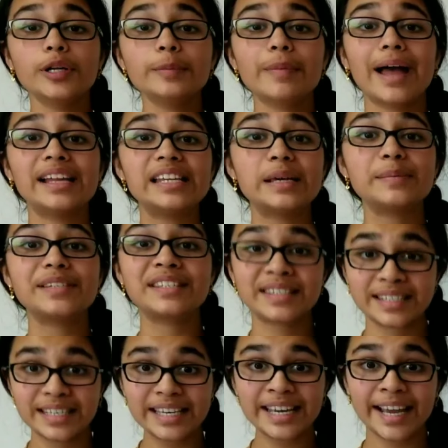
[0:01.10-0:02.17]
my name is
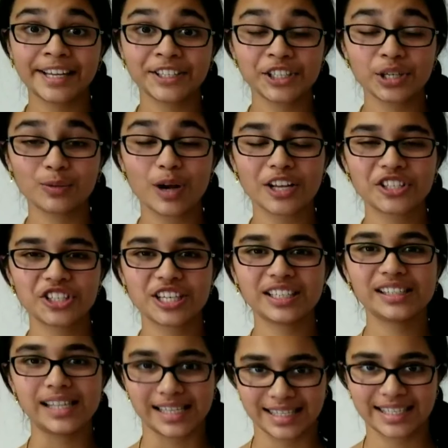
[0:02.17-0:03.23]
T and you're watching
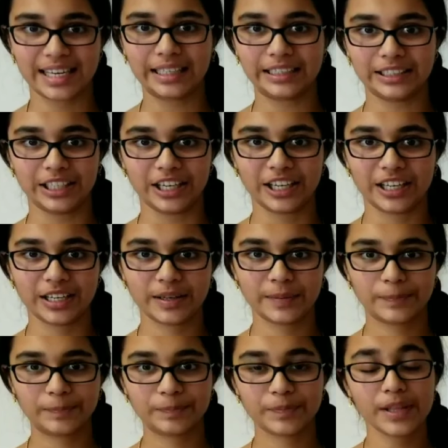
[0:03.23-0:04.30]
Let's Take a Look.
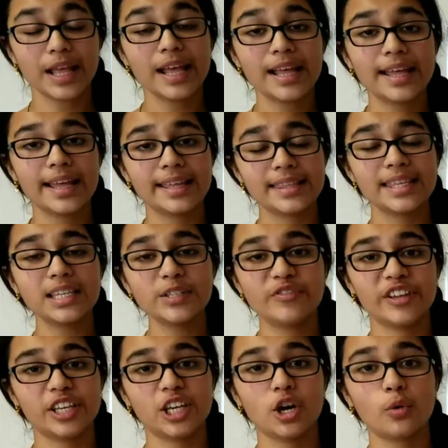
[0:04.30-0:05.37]
In this
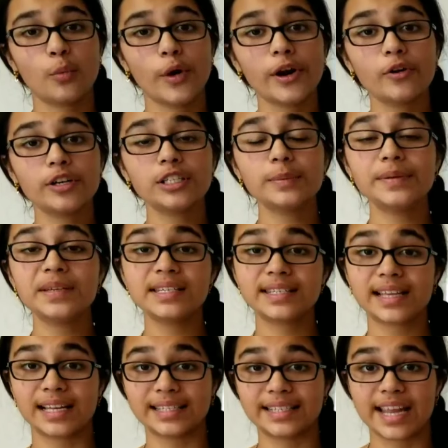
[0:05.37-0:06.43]
video, we're going to be
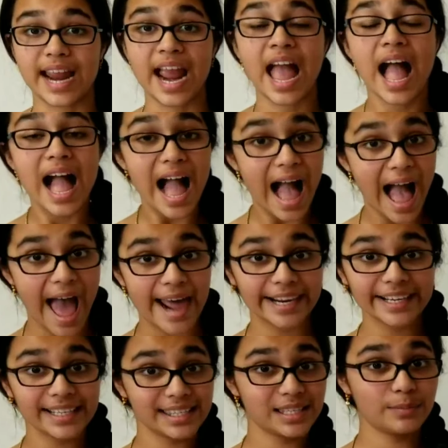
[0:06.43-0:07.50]
discussing adding
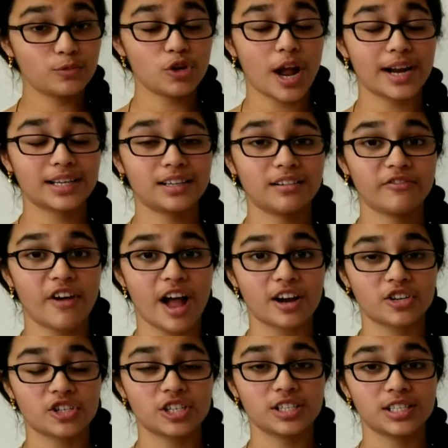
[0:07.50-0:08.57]
and subtracting
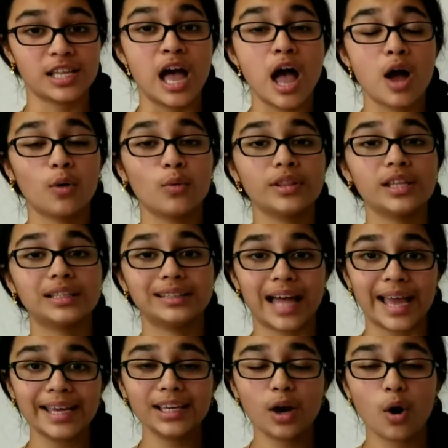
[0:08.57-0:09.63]
fractions with a
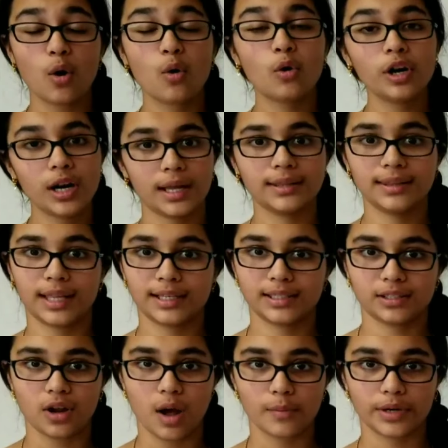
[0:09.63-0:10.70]
like or unlike
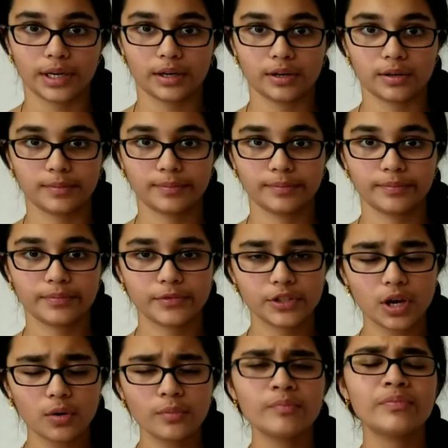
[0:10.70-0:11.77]
denominator. So
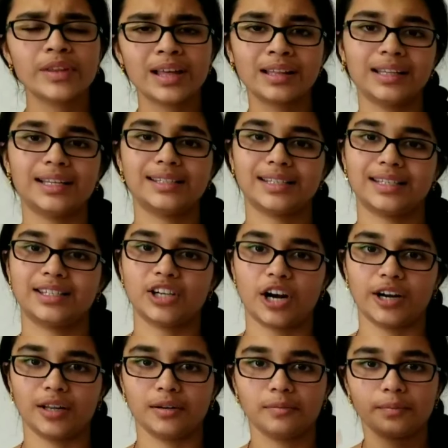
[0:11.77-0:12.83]
let's get started.